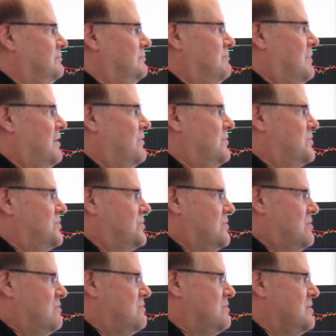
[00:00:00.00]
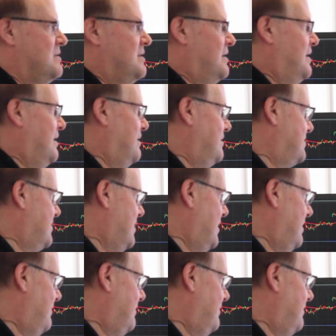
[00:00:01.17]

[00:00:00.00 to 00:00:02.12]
month or so and decide